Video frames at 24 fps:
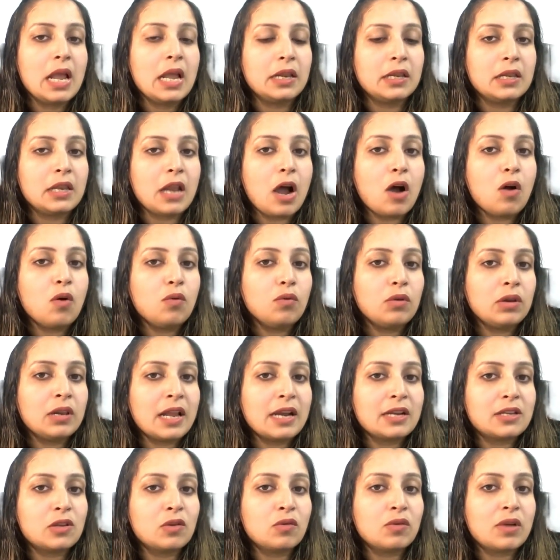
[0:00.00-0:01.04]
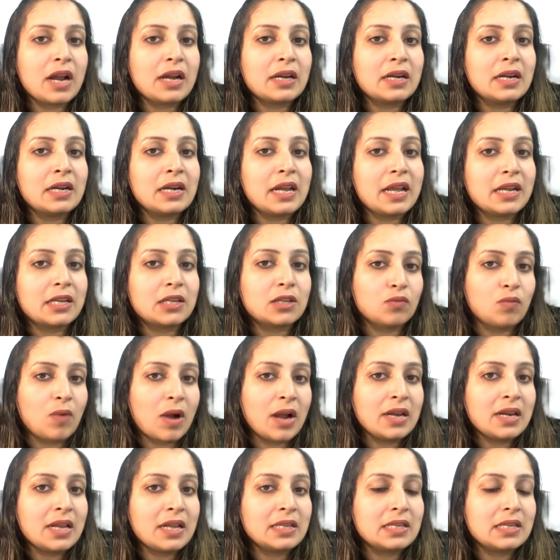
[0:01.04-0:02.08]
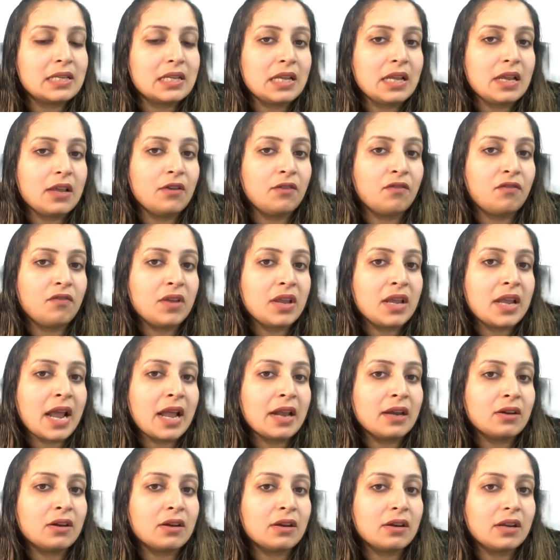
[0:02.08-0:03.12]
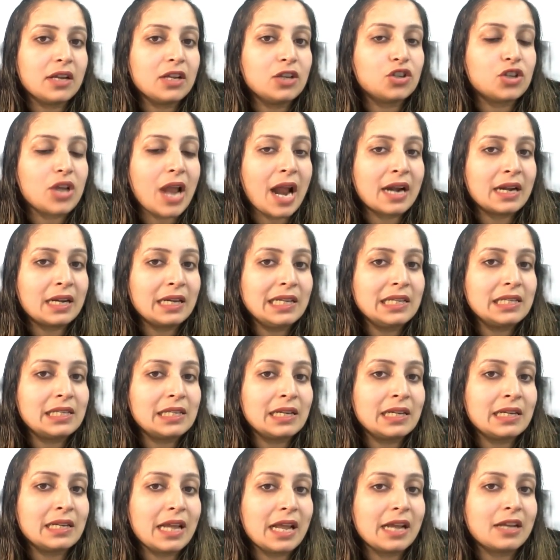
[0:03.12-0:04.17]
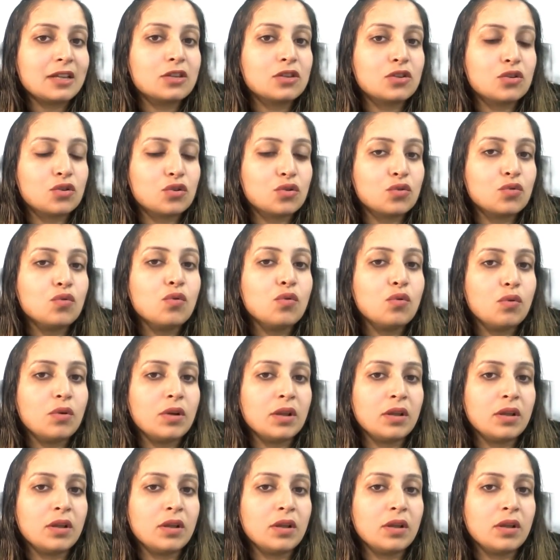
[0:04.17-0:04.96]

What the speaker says: Now let's look at index 1 and see if we can reach at least index 2.